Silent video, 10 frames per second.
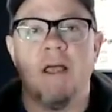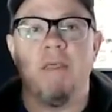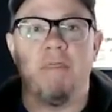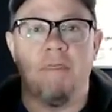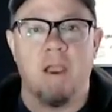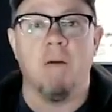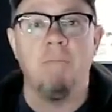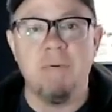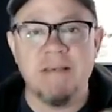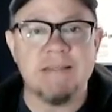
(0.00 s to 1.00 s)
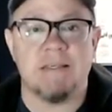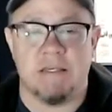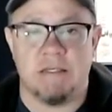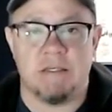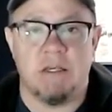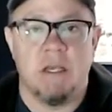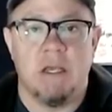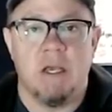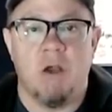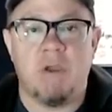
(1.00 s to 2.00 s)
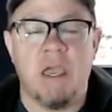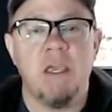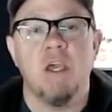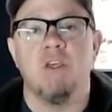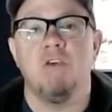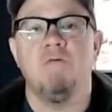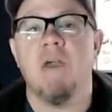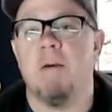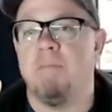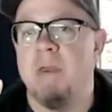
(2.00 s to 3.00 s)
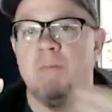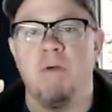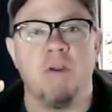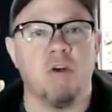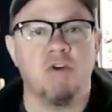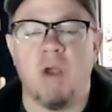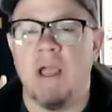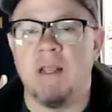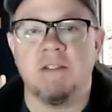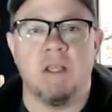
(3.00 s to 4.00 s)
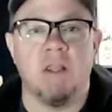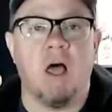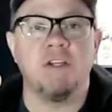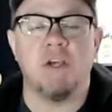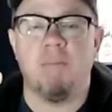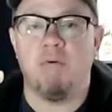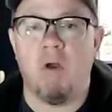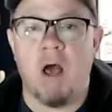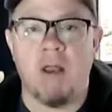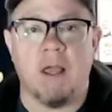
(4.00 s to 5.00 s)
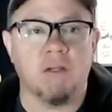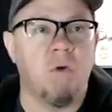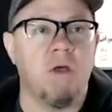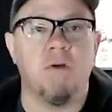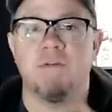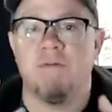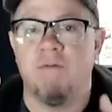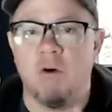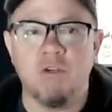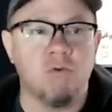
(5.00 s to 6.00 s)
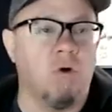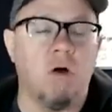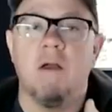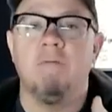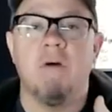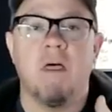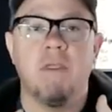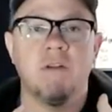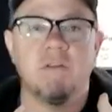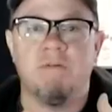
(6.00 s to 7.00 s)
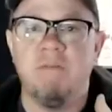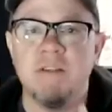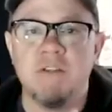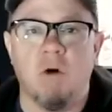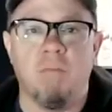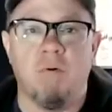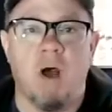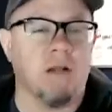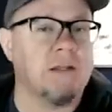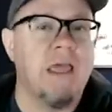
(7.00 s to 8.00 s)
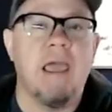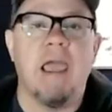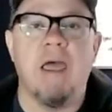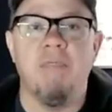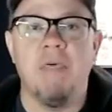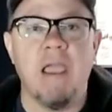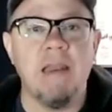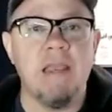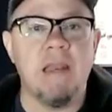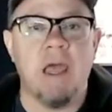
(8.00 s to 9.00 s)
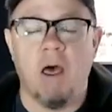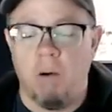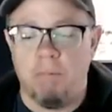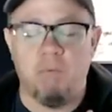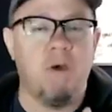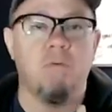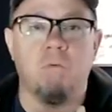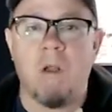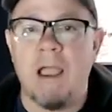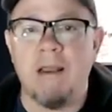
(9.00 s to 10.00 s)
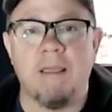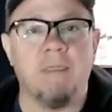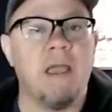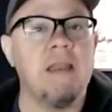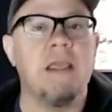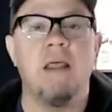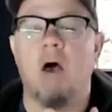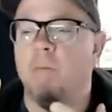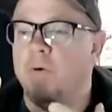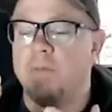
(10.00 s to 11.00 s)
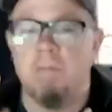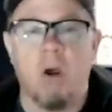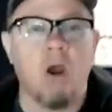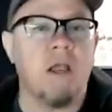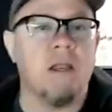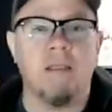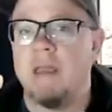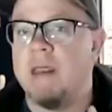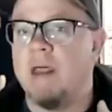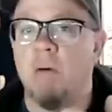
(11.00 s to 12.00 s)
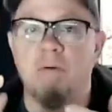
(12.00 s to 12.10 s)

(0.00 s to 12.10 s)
their businesses. Okay, you've got people that are trying to launch a product, whether it's virtual, whether it's a physical product, and they need help with writing, they need help with marketing, they need help